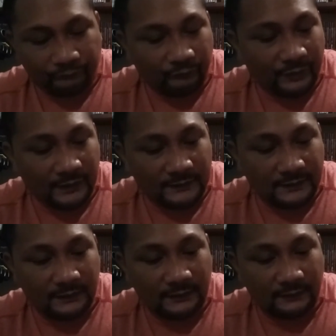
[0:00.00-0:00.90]

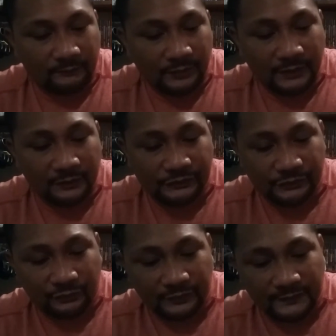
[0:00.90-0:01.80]
But Player's
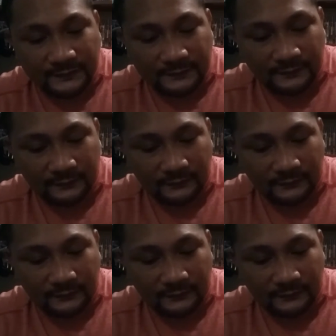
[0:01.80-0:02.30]
Choice,